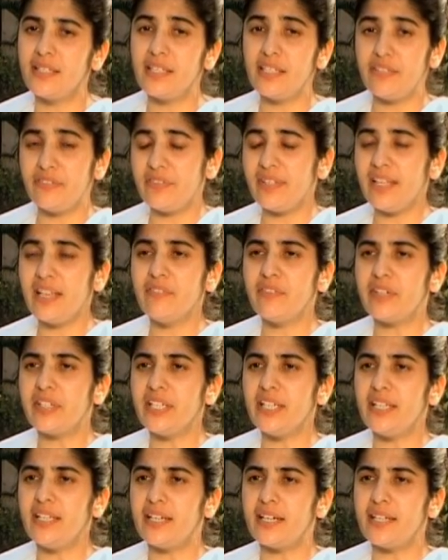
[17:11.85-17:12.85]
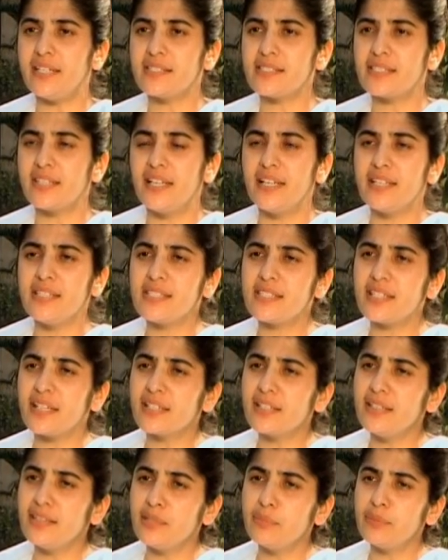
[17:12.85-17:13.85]
They feel very nice.
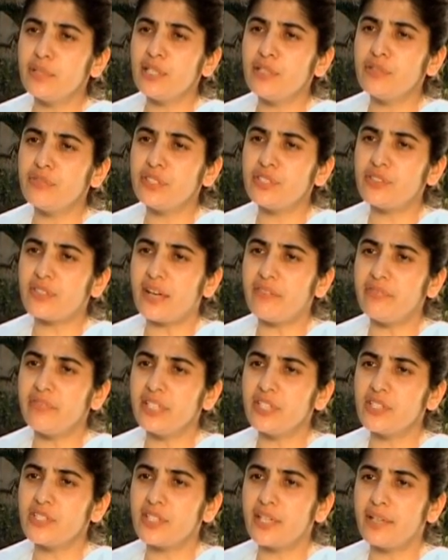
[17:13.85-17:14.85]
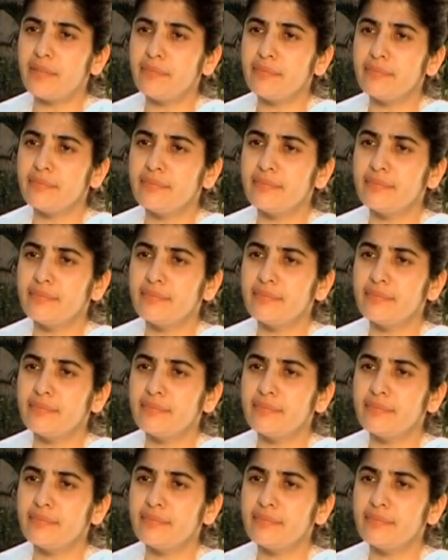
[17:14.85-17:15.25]
Stuck in the middle of a traffic jam,